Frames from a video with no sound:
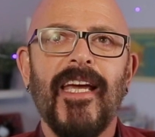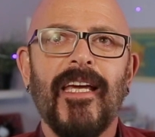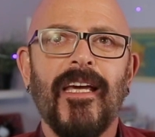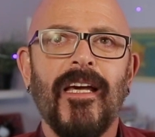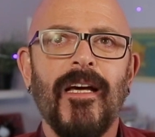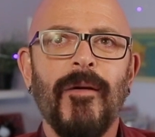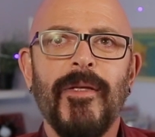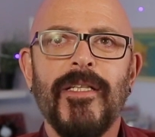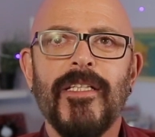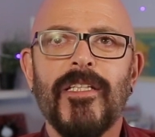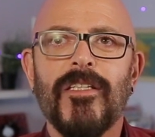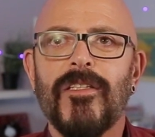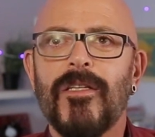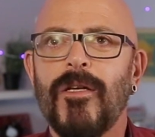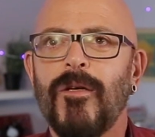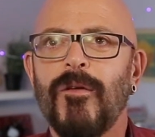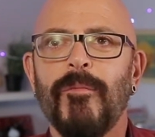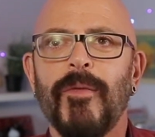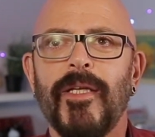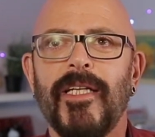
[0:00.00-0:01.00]
they come in
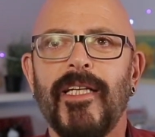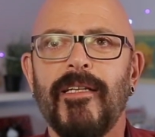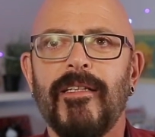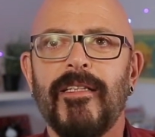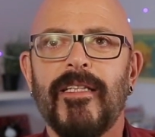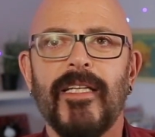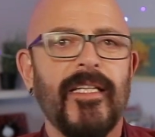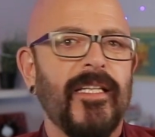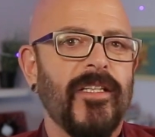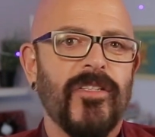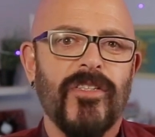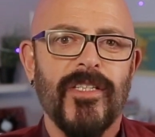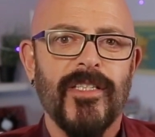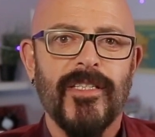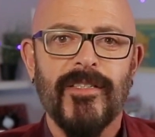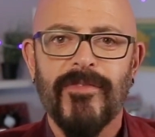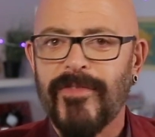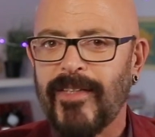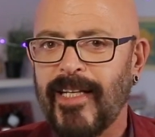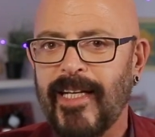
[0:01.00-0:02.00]
so many
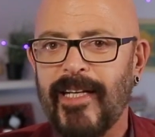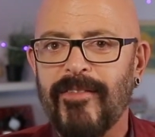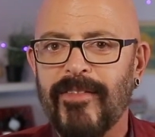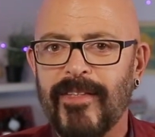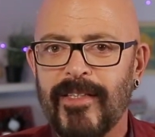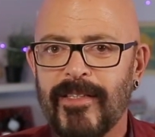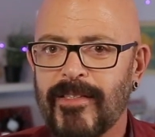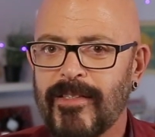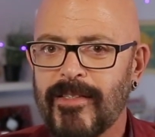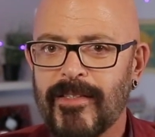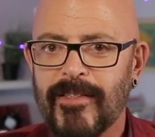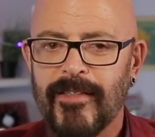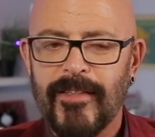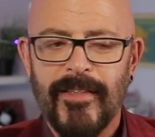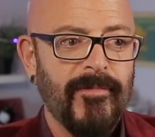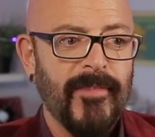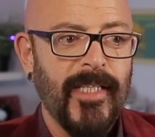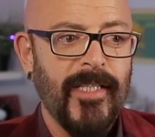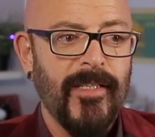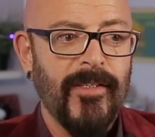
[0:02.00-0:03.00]
delicious flavors.
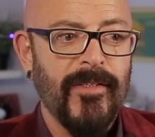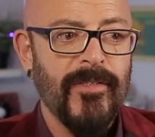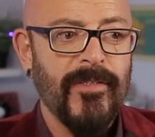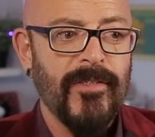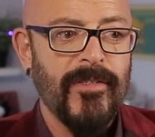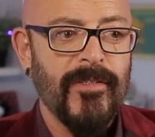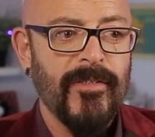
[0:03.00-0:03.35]
There's